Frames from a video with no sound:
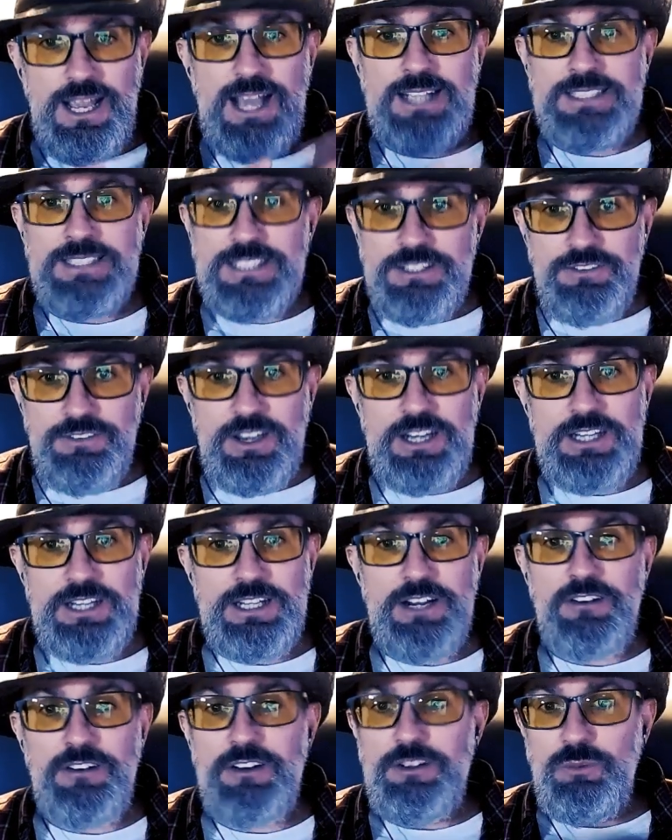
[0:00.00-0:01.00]
excavating
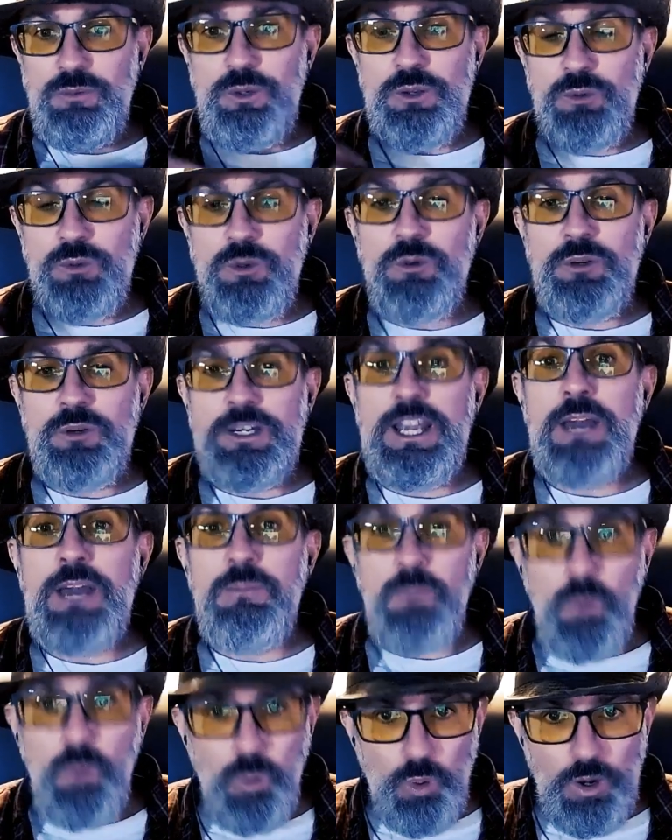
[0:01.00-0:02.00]
the area, we would
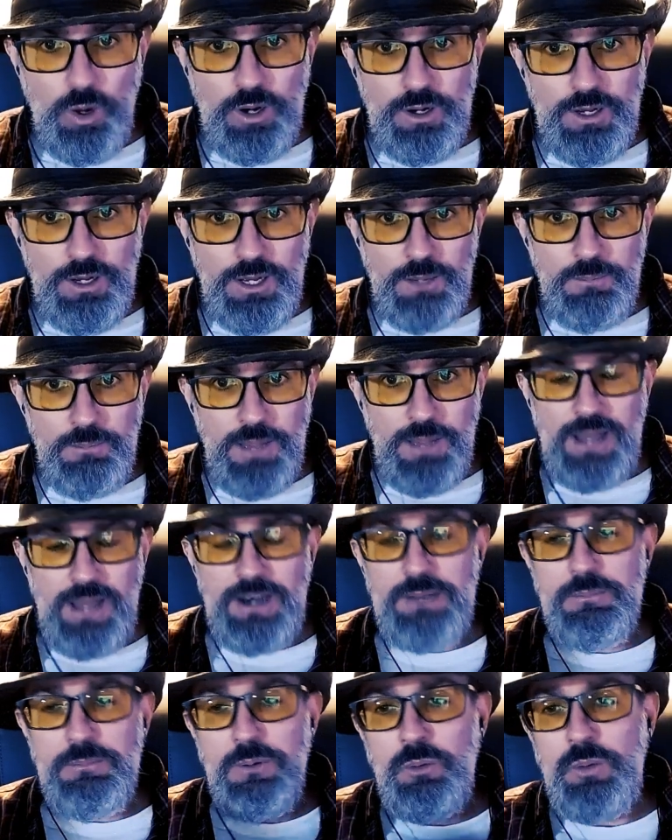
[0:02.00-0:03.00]
get more
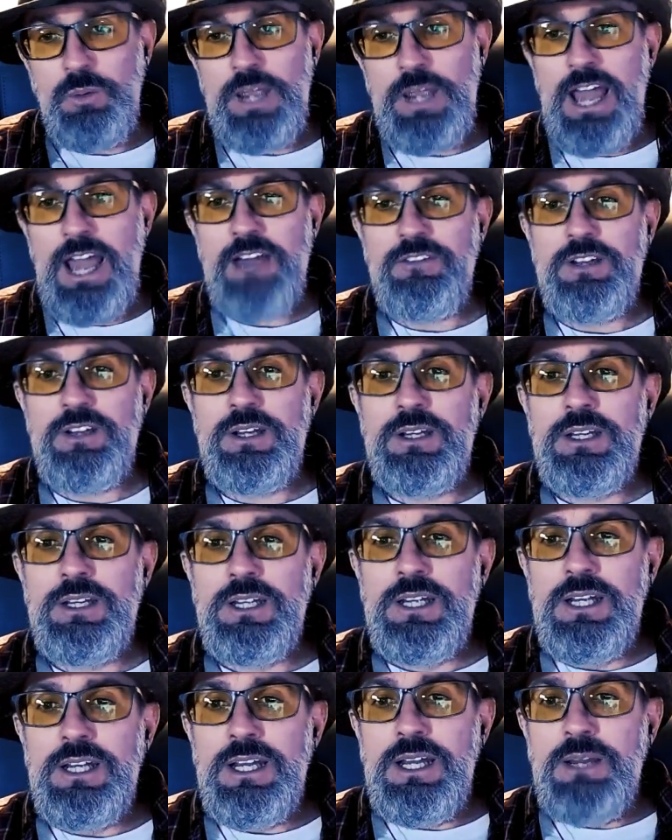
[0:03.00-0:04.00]
about it, but we haven't.
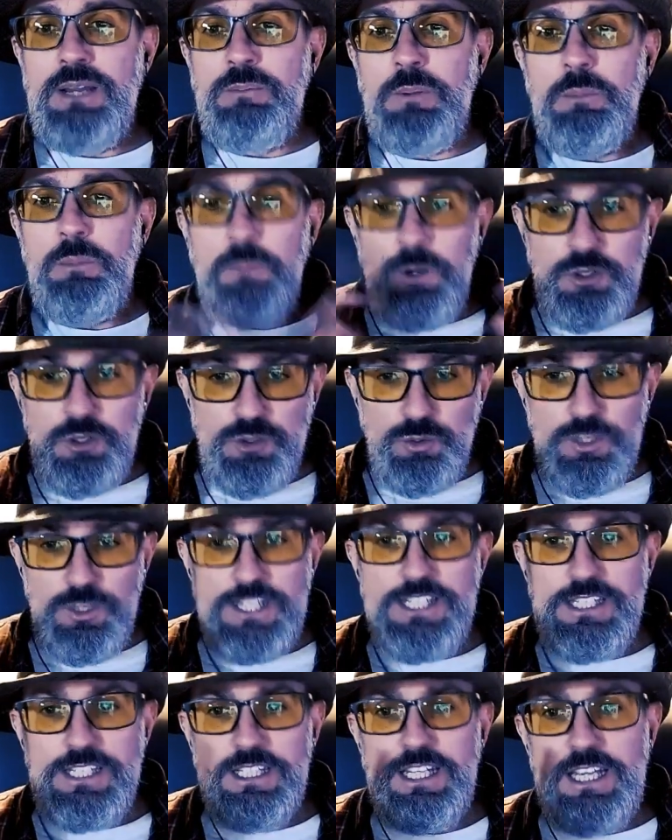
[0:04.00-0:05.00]
But most
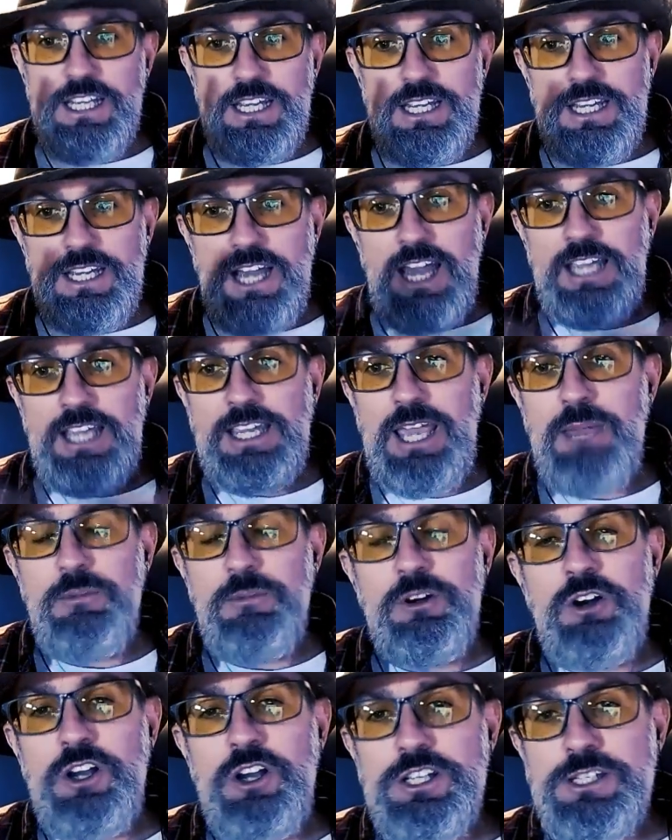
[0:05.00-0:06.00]
recently, I
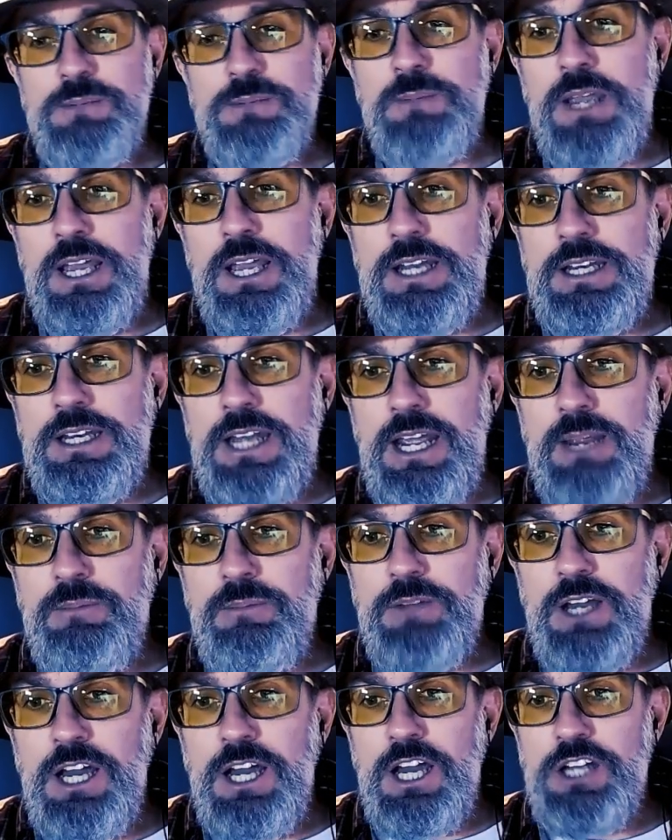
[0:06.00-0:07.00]
came across a man
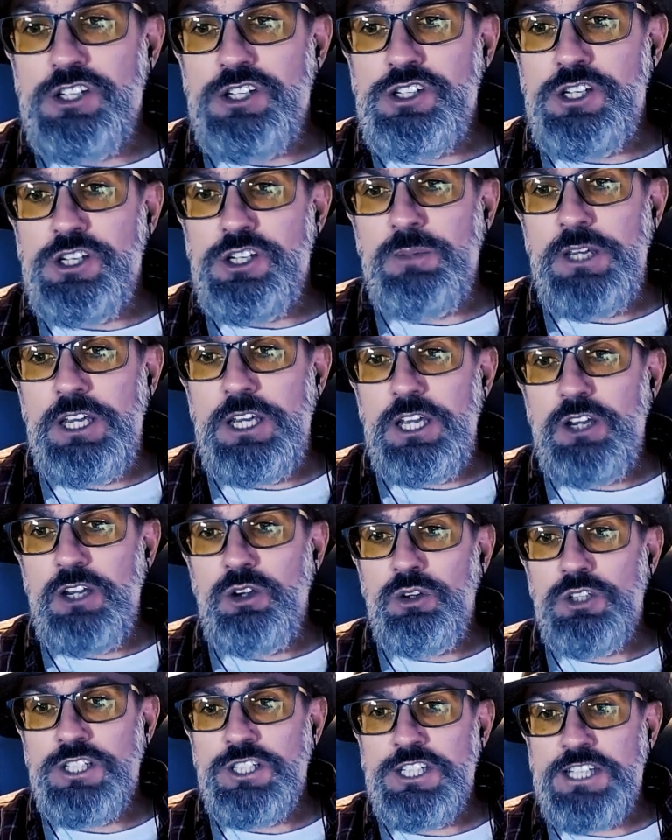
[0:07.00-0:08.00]
named
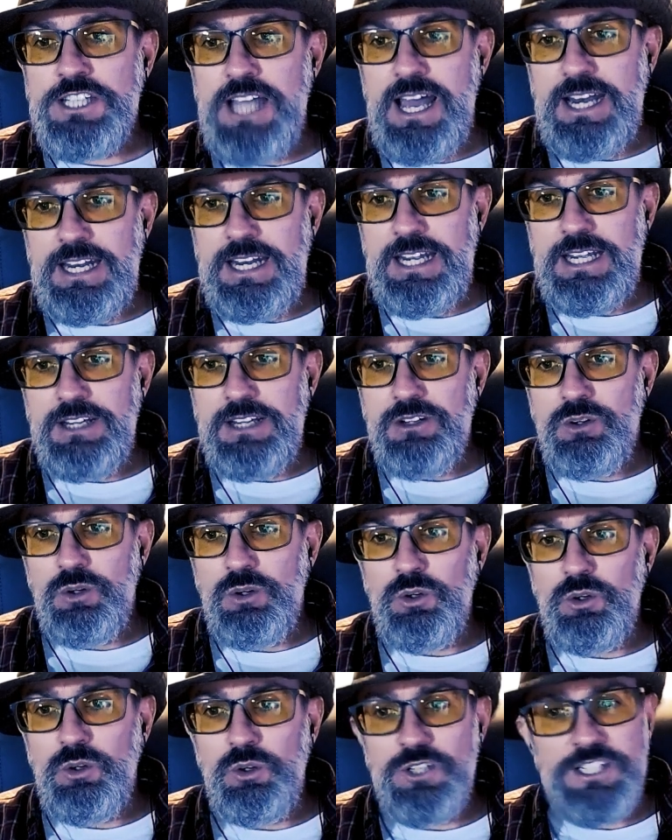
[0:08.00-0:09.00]
Jimmy Corsetti
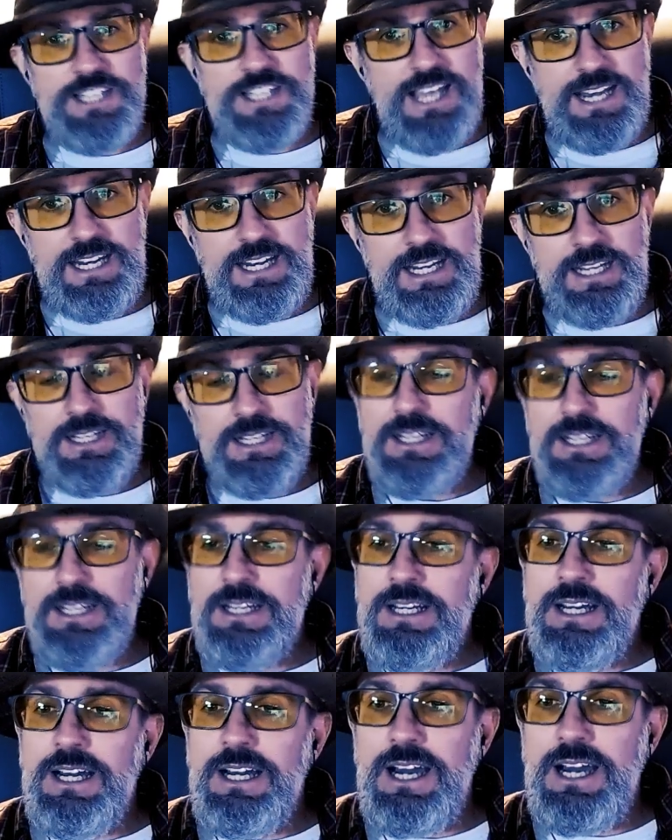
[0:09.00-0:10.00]
or Corsetti.
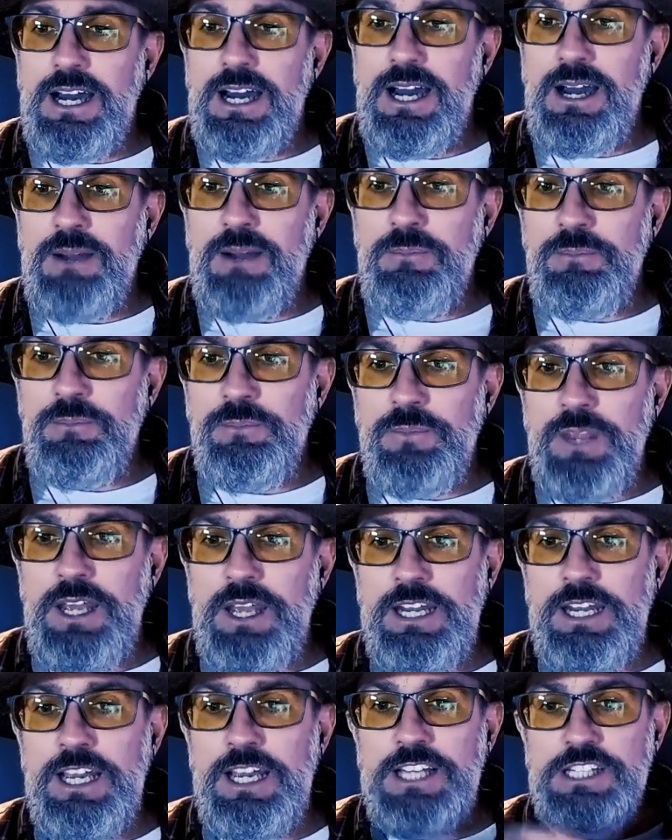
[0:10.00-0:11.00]

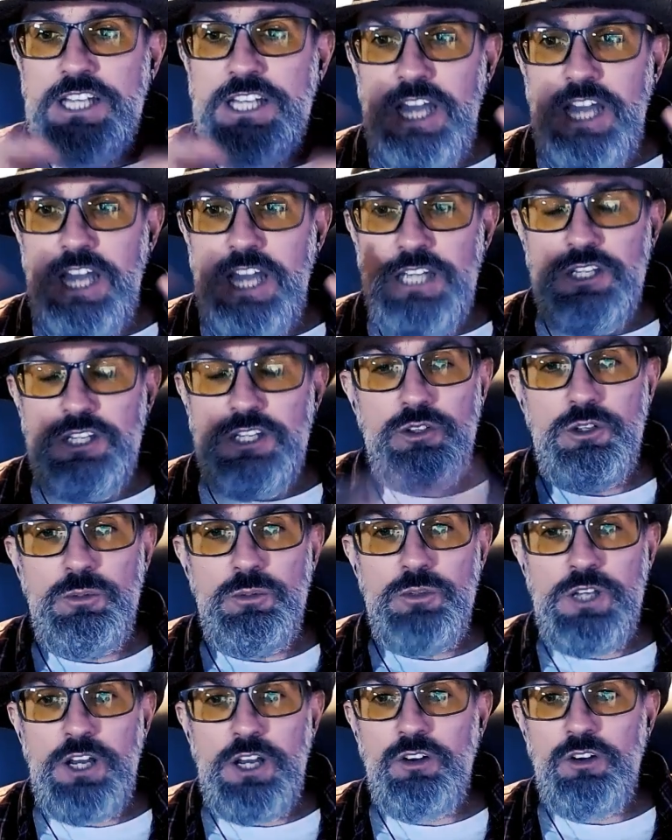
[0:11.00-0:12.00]
And he has a
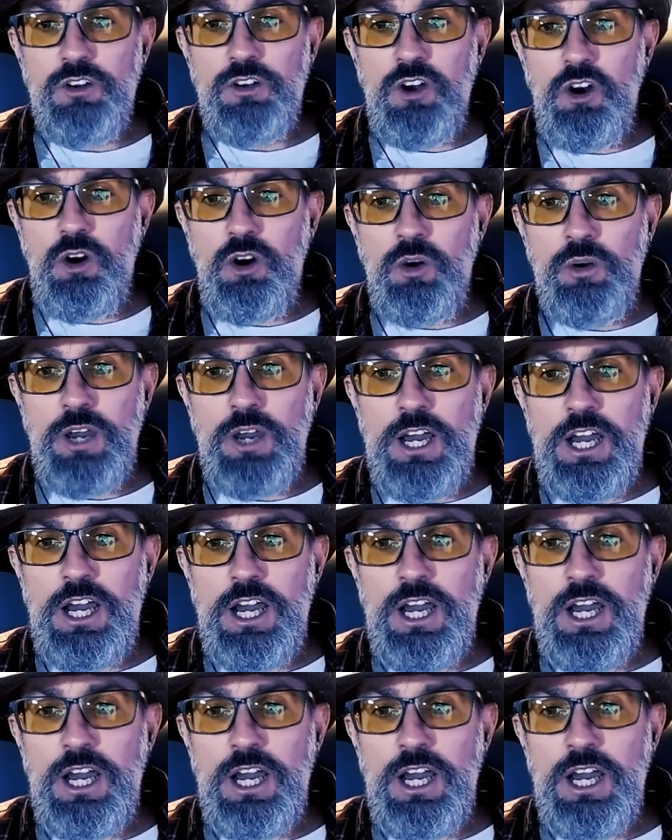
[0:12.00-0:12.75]
YouTube channel called